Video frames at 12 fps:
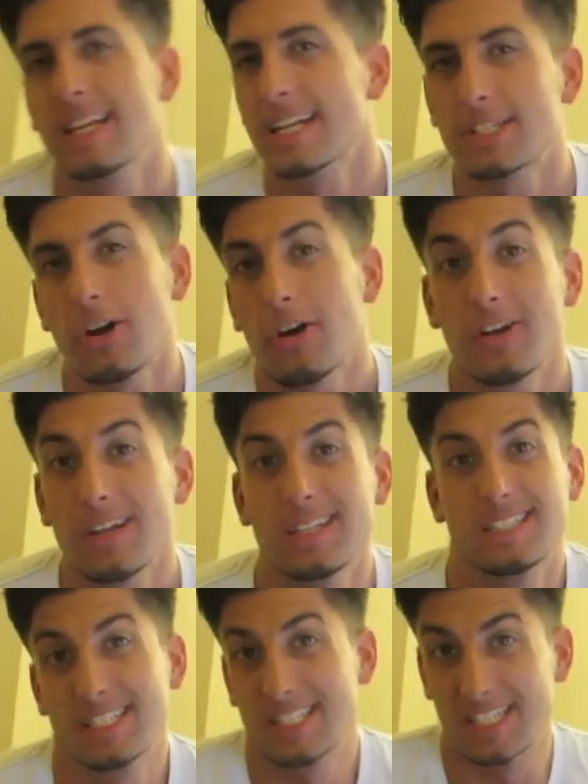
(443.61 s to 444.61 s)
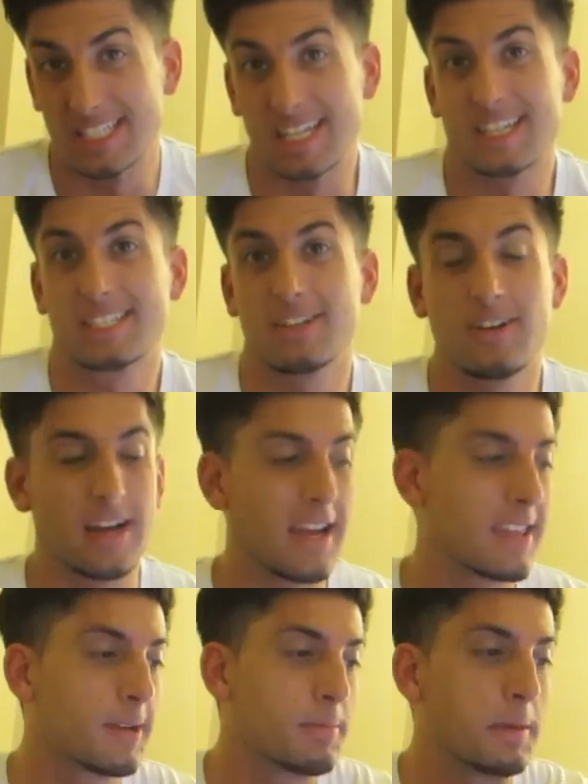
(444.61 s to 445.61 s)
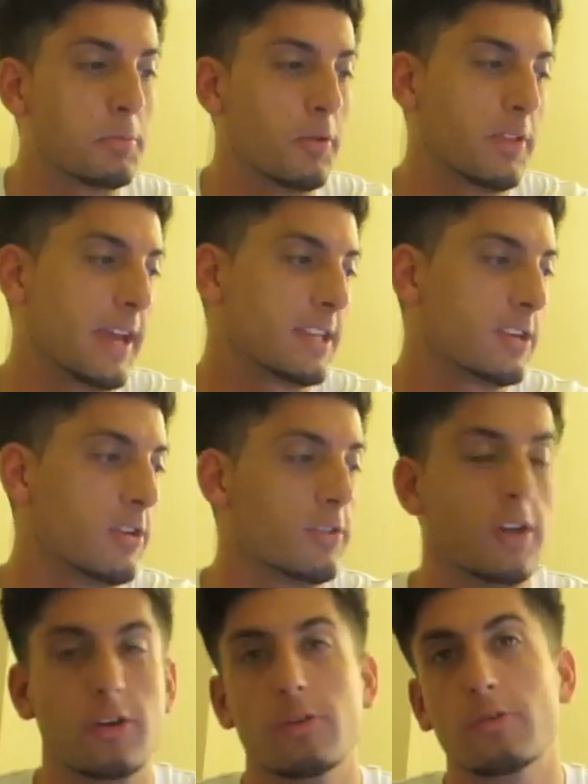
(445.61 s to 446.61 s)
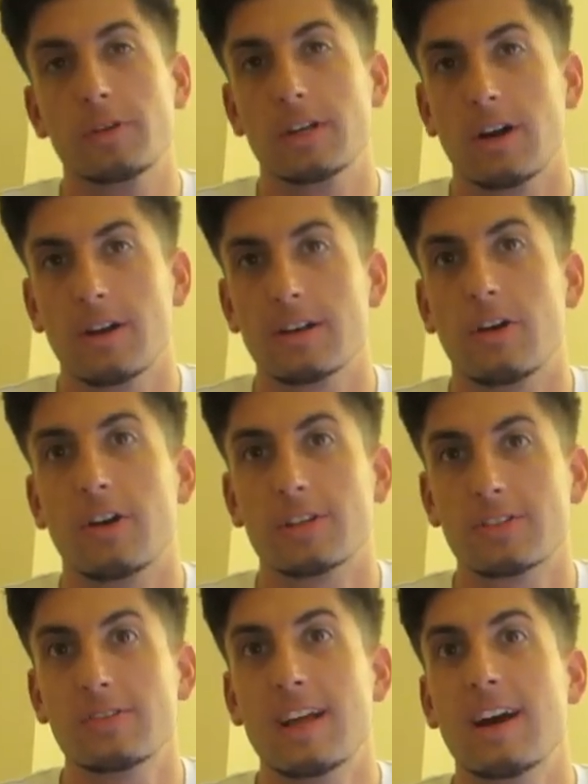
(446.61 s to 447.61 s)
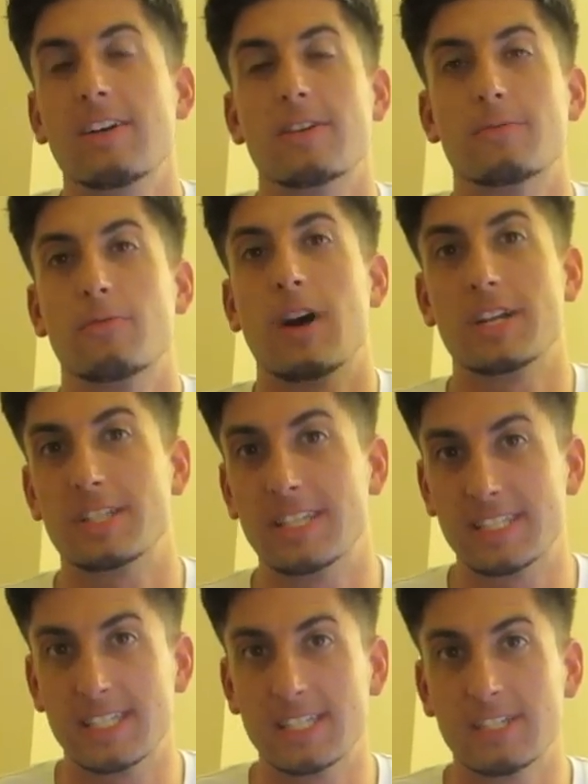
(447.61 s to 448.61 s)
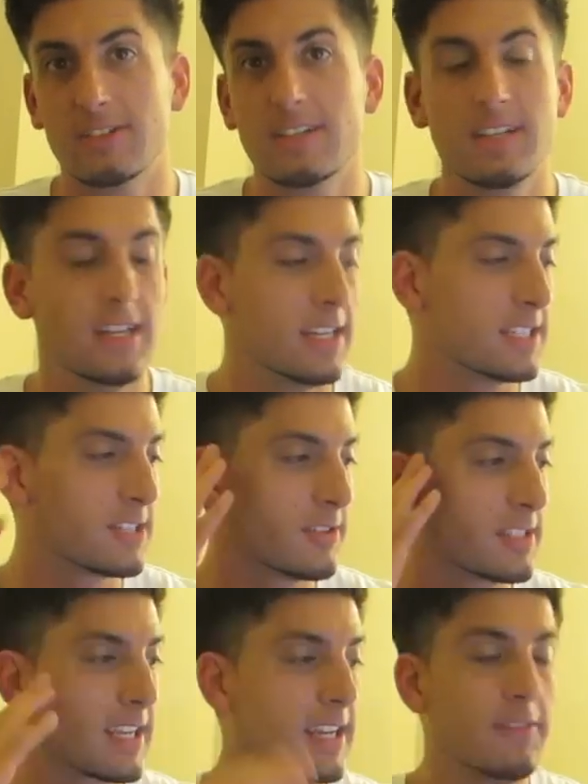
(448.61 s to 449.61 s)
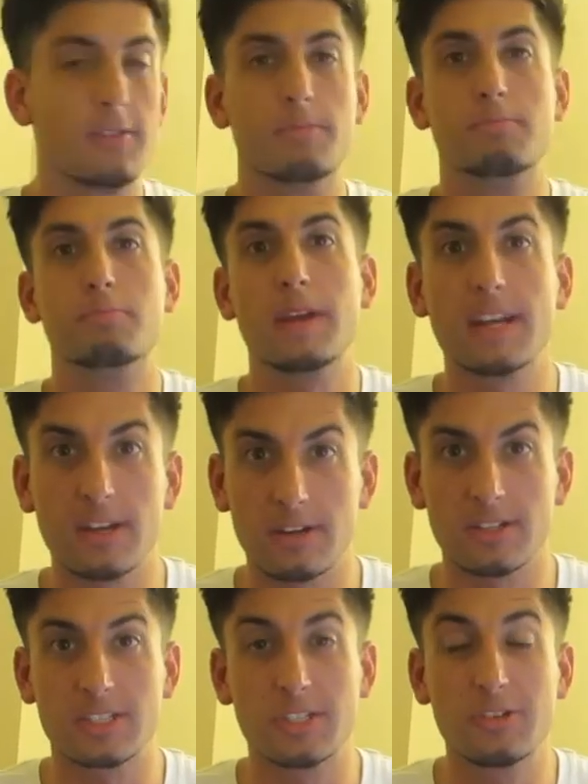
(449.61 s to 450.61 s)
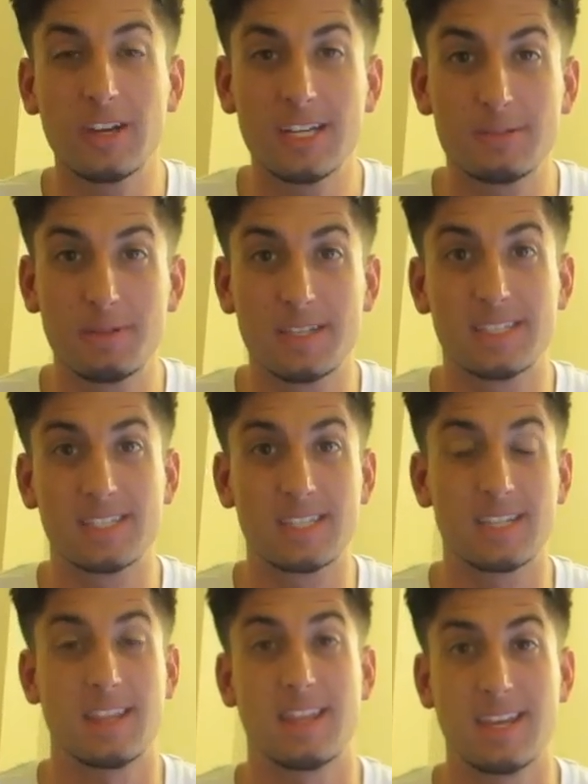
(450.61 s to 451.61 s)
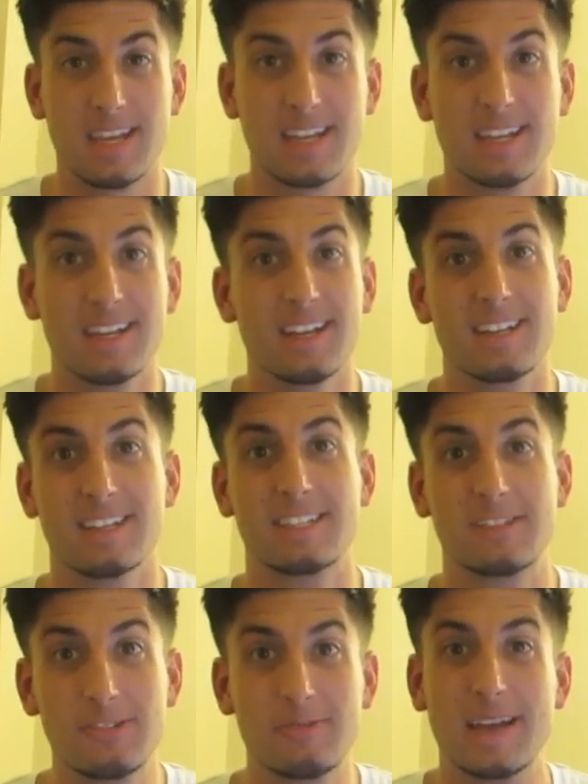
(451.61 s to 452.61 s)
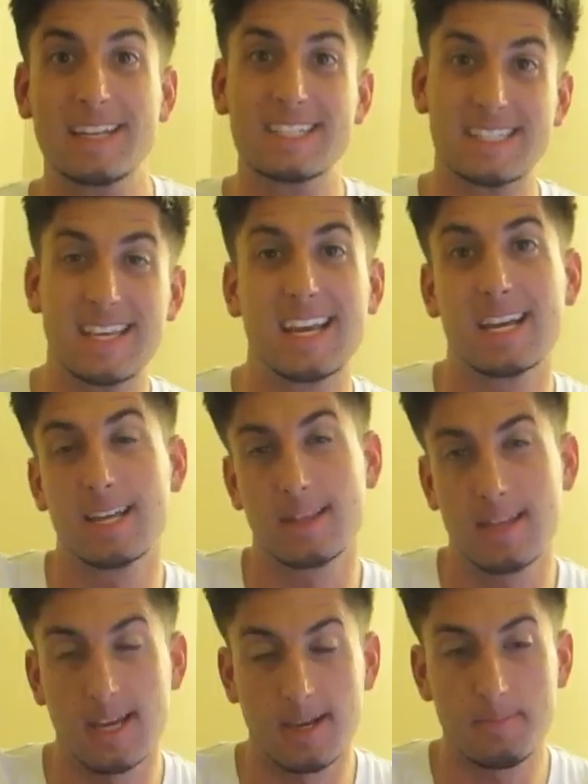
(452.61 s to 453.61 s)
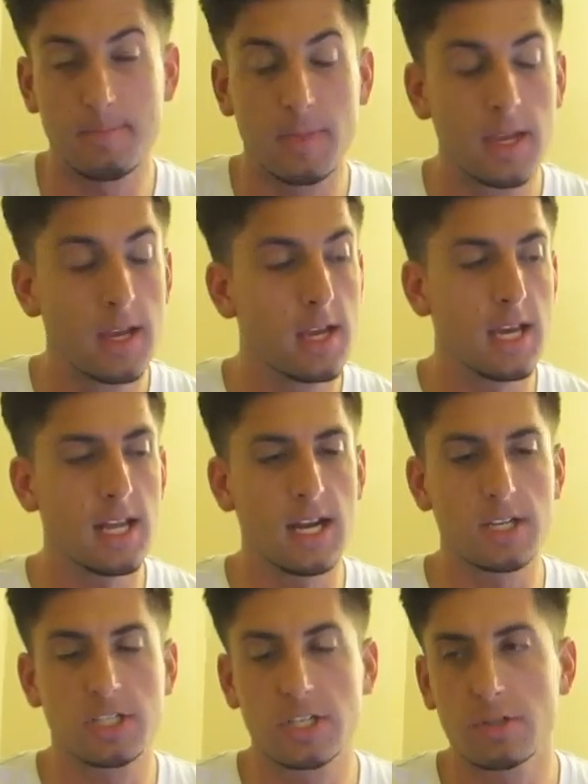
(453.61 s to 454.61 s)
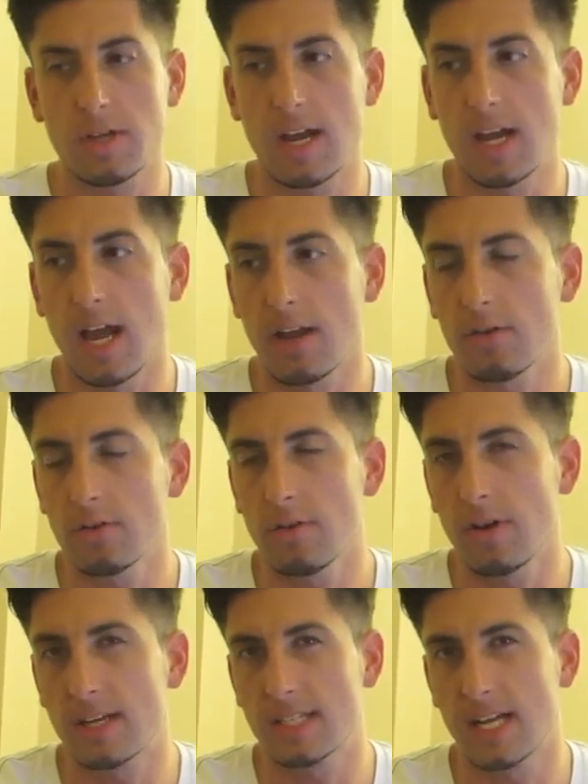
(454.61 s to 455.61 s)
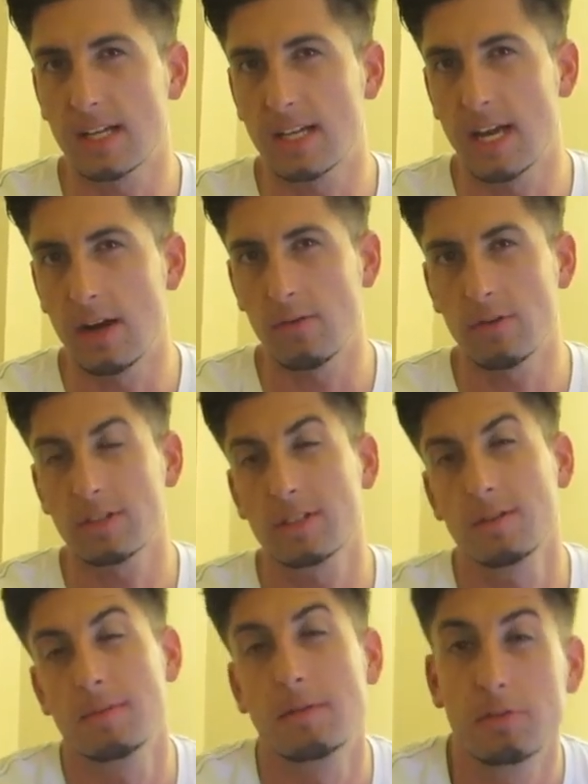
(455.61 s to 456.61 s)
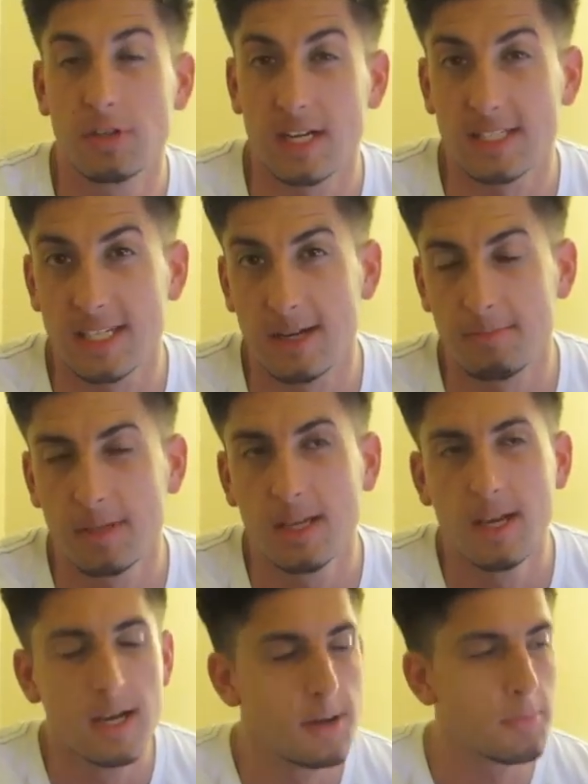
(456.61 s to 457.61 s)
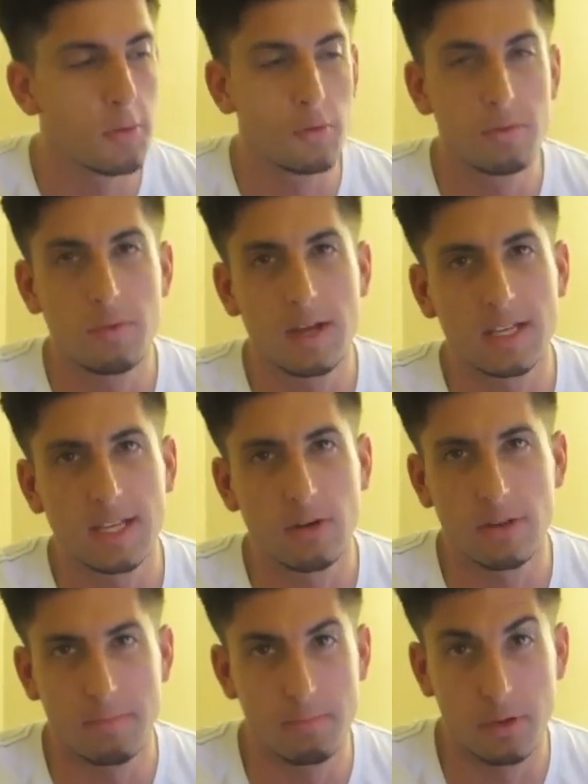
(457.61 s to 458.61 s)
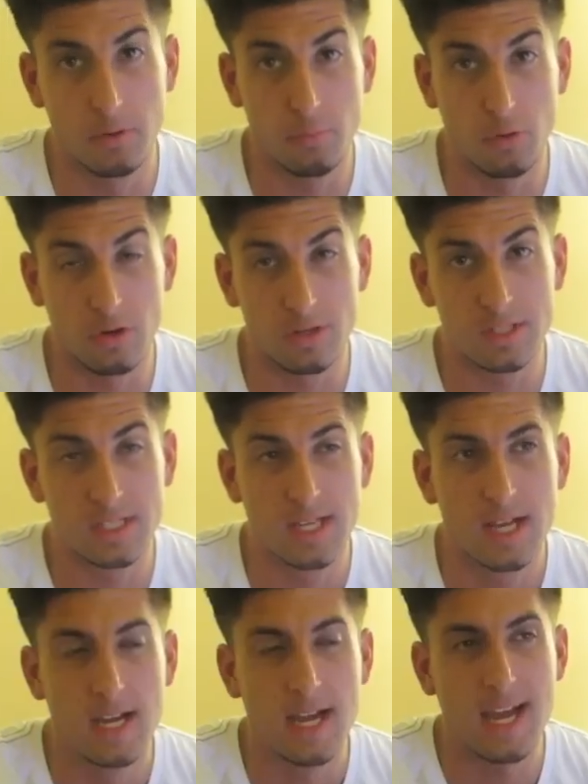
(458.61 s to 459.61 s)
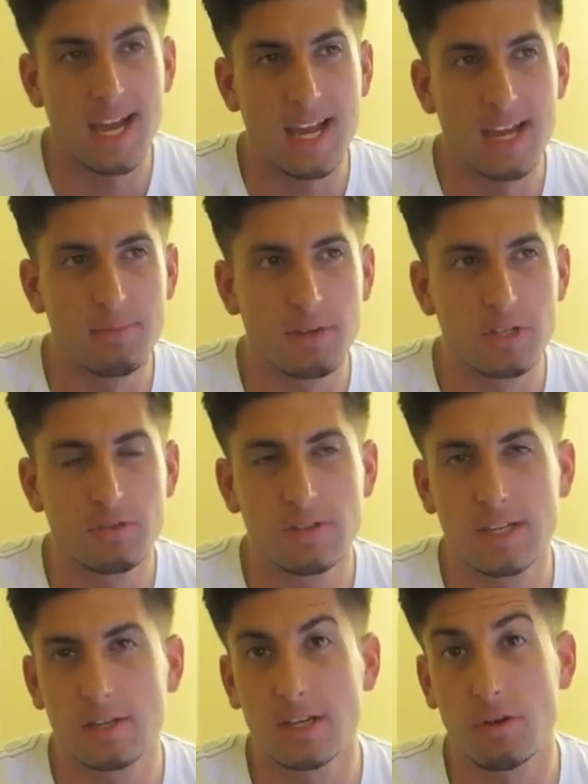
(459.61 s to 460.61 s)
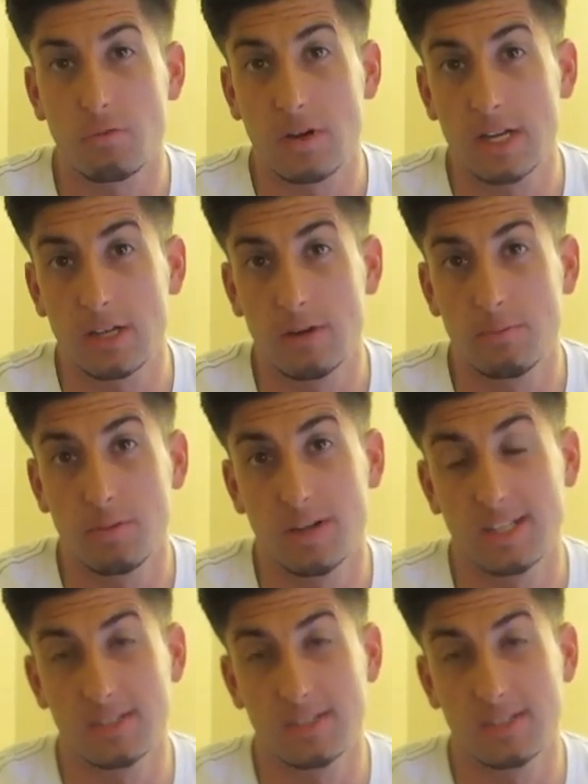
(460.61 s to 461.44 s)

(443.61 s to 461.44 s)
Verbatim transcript: That's all it is. It's a sick song. I think people that don't know amazing. who we are also now are watching, listening to it, so it's getting even bigger. So you guys made this thing a thing. Like, you made this thing a thing and I just I, I don't know exactly how it works. Maybe you guys can help me, but we might get on the billboards, and by doing that you get radio play.